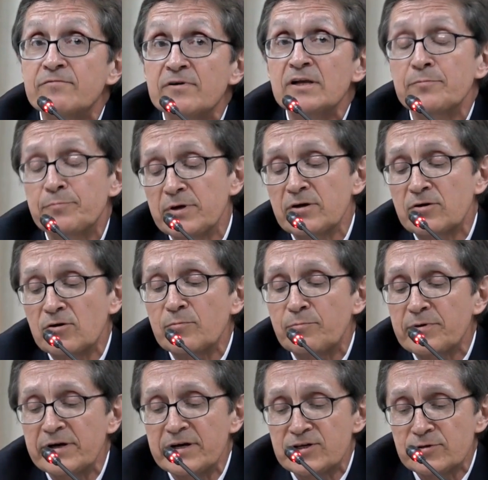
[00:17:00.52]
developing
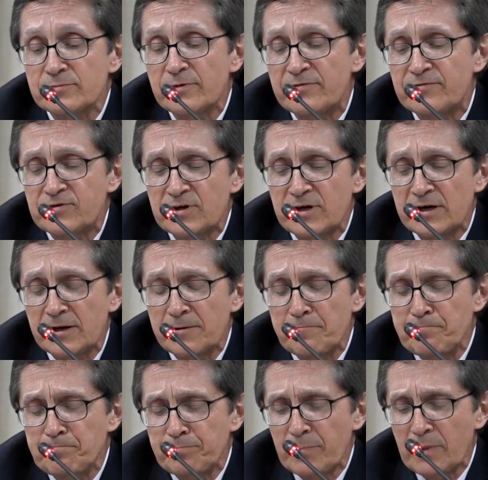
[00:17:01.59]
cooperation with China.
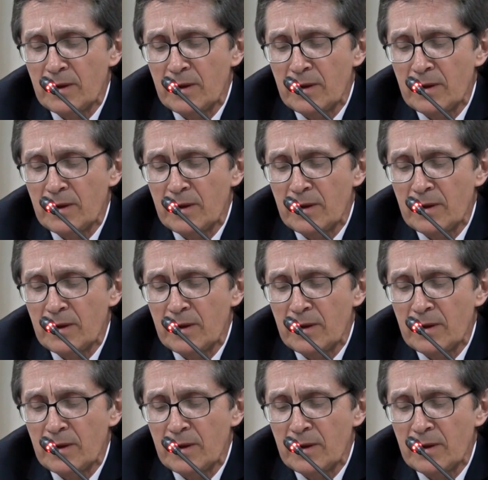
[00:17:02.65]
